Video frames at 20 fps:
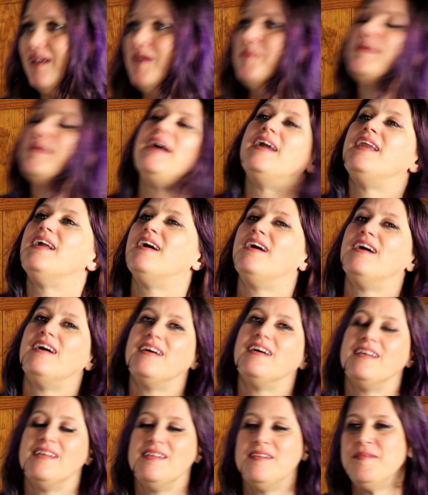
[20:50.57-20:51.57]
But
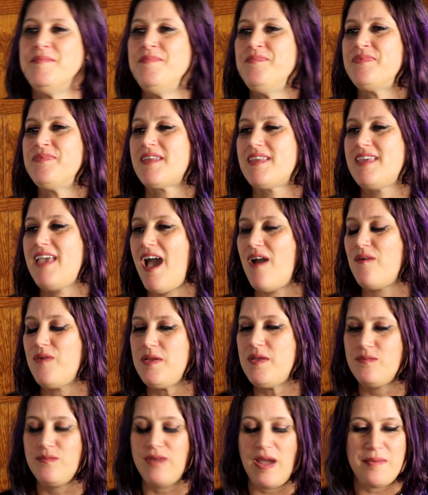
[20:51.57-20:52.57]
yeah,
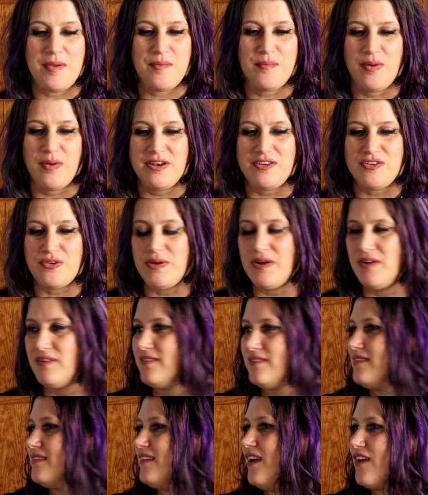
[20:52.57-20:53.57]
we're doing
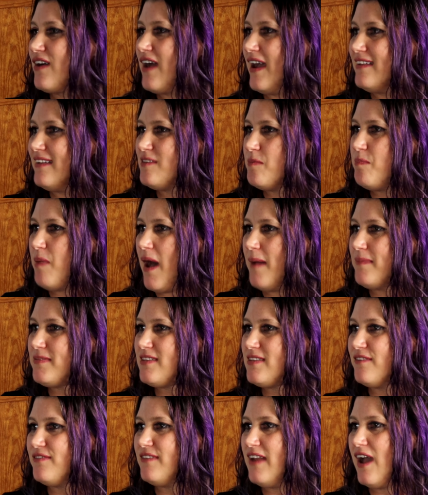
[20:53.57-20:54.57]
all kinds of pop
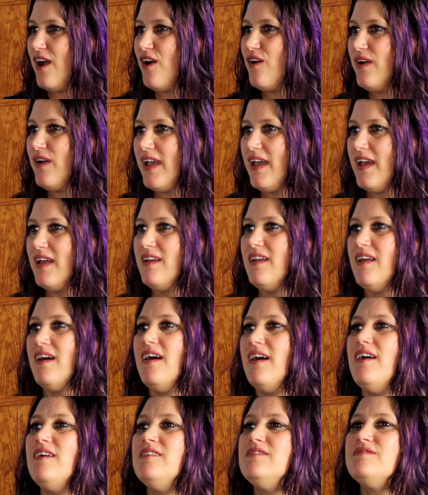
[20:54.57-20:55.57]
stuff now, and
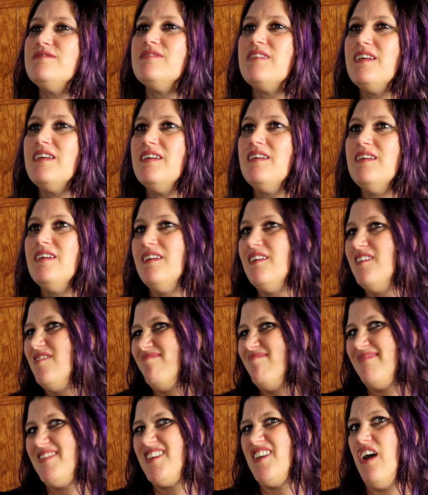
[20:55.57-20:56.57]

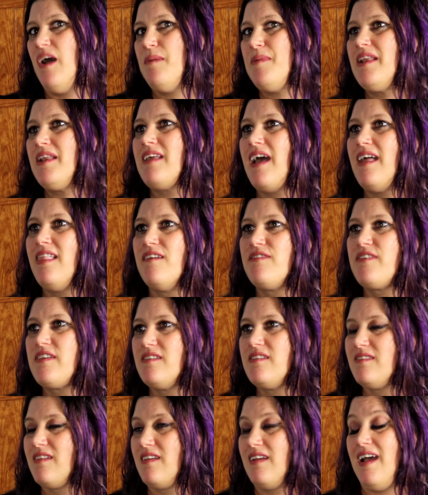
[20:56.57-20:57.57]
so
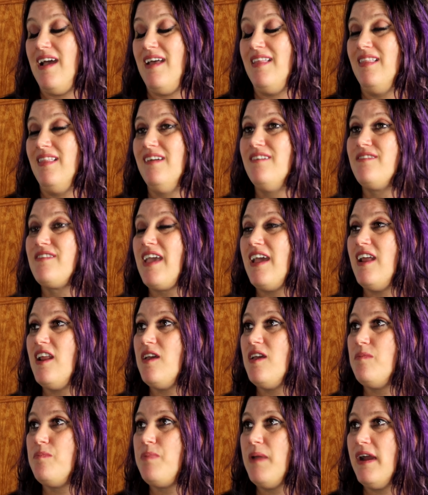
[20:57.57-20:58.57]
I love
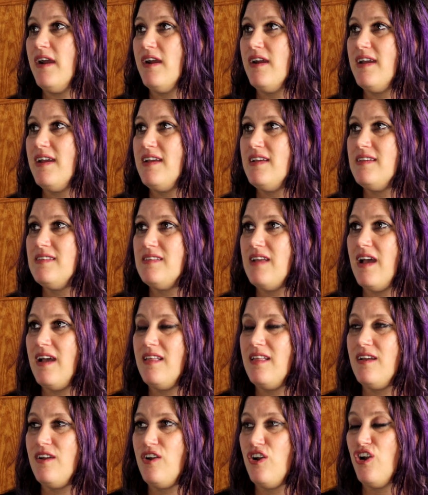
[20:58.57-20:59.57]
Katy Perry,
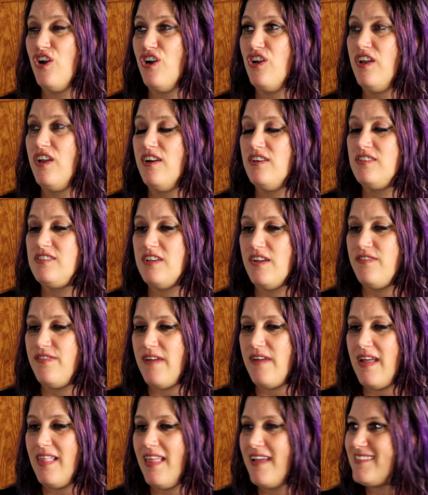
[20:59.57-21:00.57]
her earlier stuff.
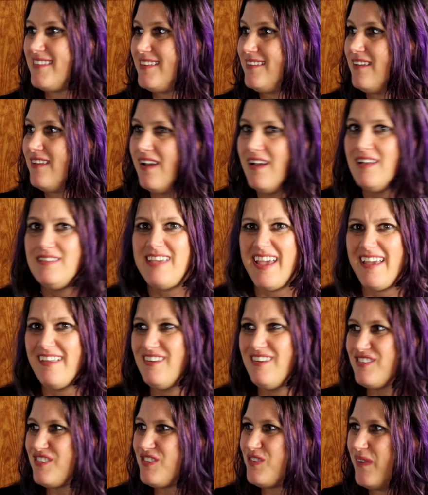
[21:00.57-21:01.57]
I like
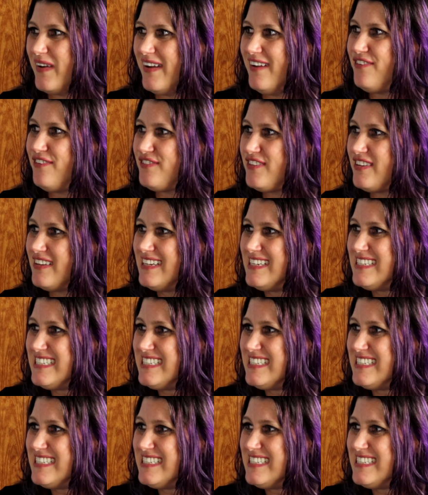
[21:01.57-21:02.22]
Taylor Swift.